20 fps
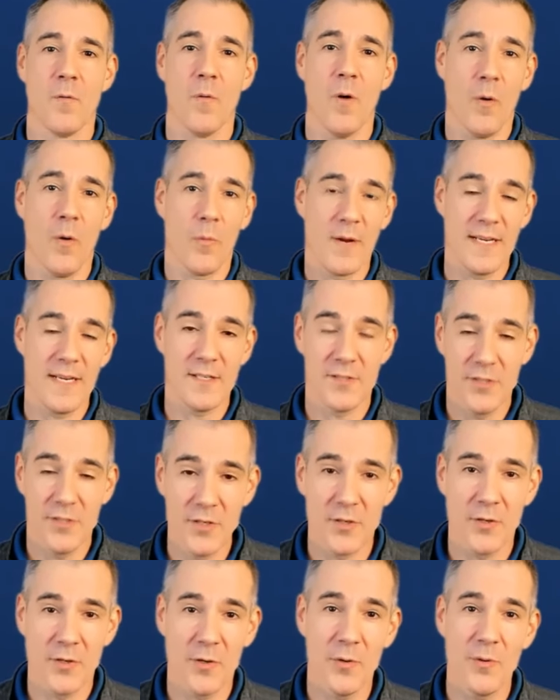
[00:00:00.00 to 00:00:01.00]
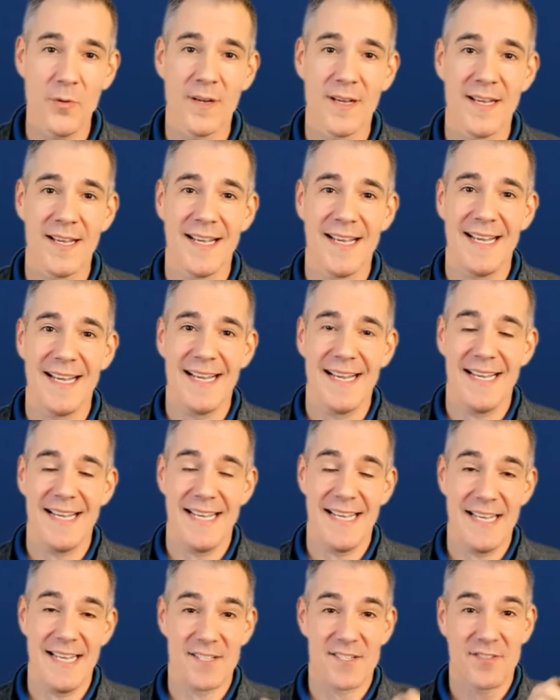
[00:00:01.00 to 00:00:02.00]
What we do
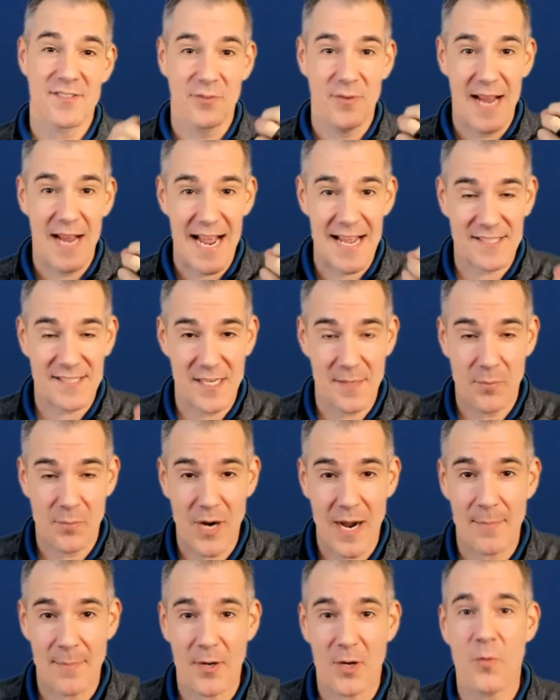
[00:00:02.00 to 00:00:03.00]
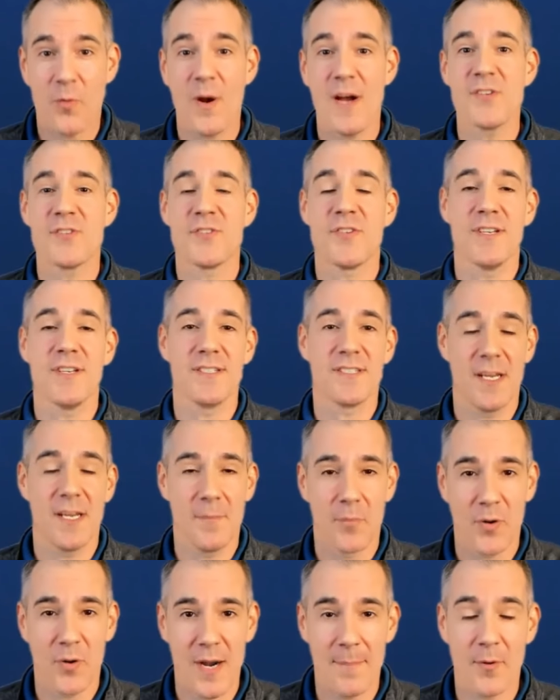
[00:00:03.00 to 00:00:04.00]
is, through asking proper questions
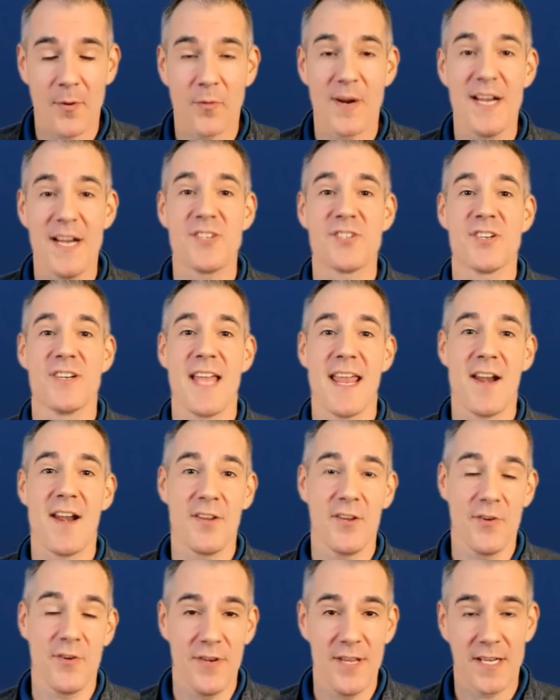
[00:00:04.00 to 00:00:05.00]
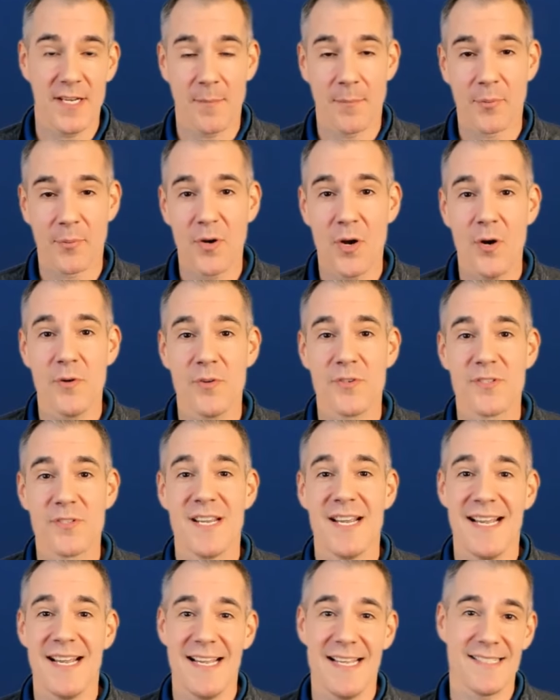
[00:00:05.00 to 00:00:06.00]
and preparation and our unique approach,
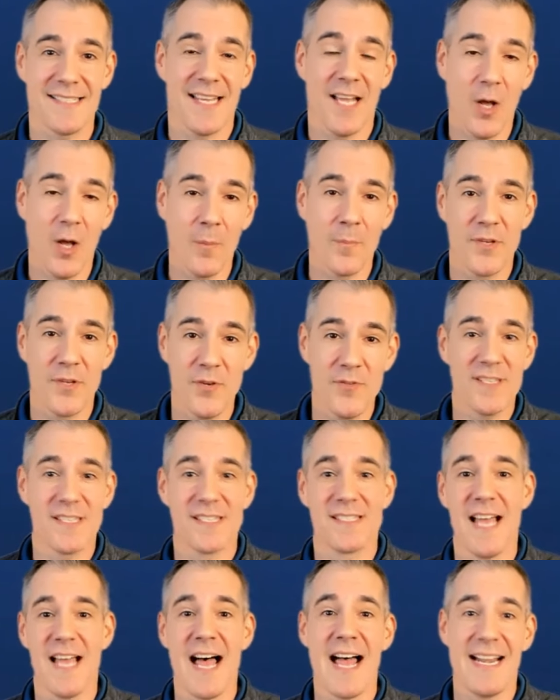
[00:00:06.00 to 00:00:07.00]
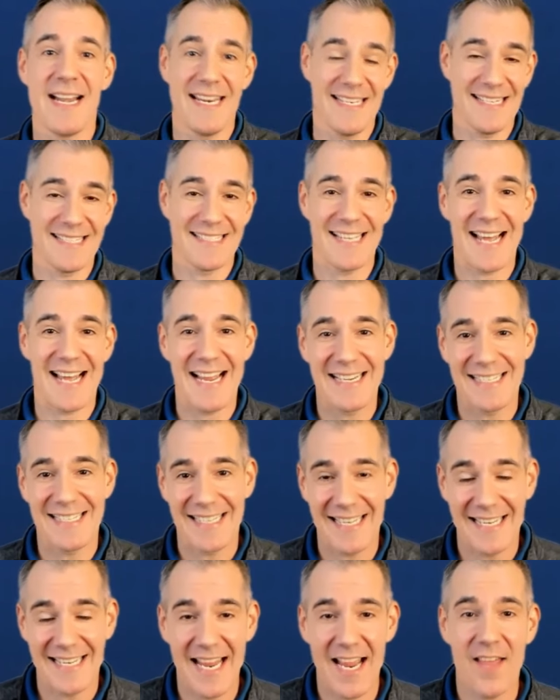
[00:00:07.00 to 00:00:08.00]
is help you design and design
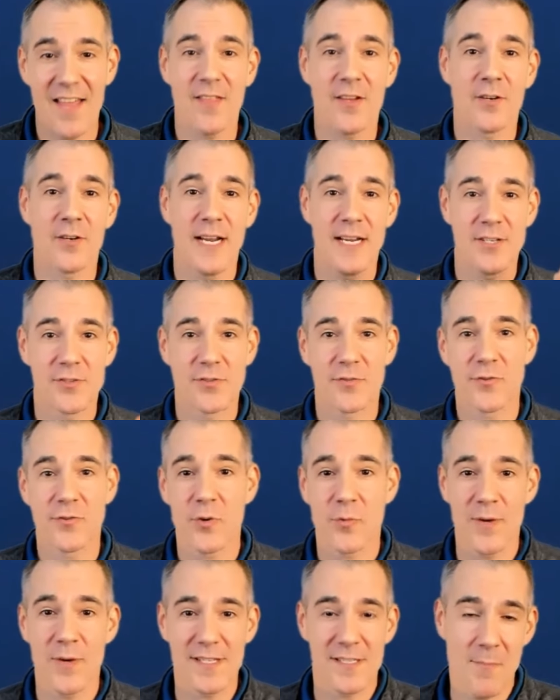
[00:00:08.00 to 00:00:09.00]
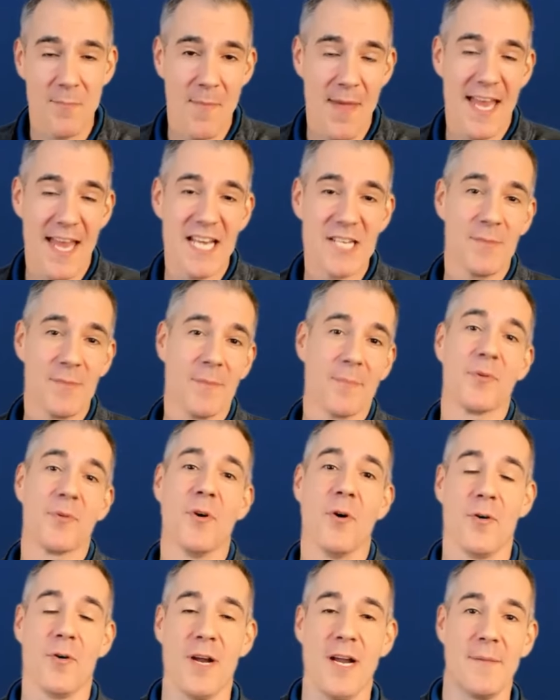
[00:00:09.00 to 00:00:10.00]
together a true risk management
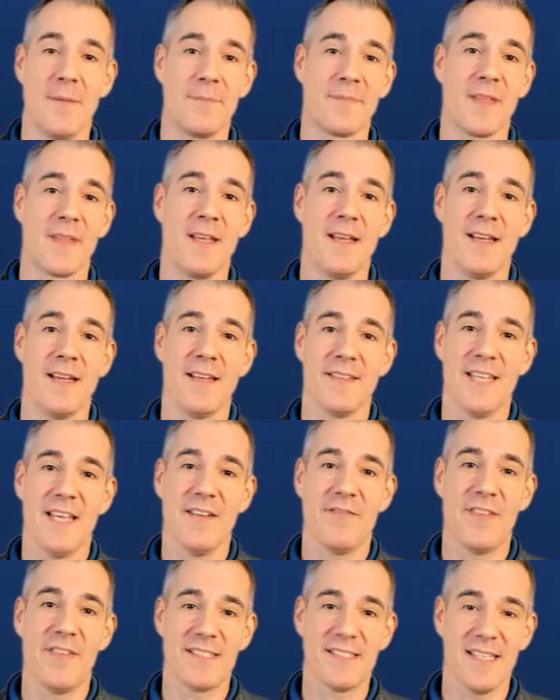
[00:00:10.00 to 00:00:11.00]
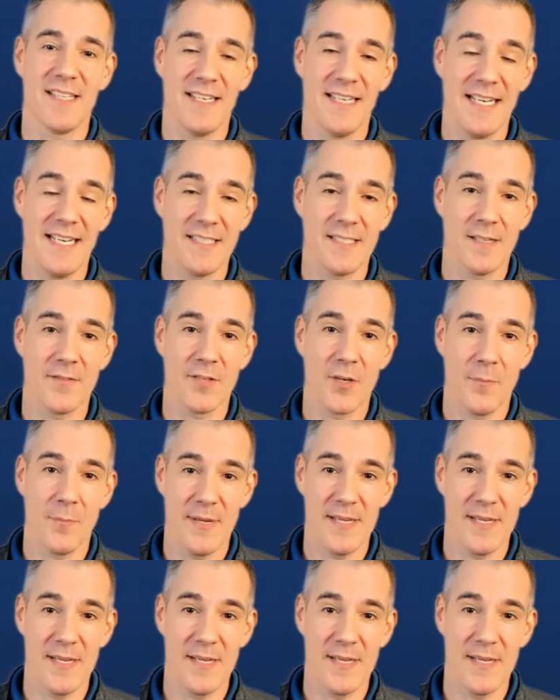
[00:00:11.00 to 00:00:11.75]
program that fits the needs of your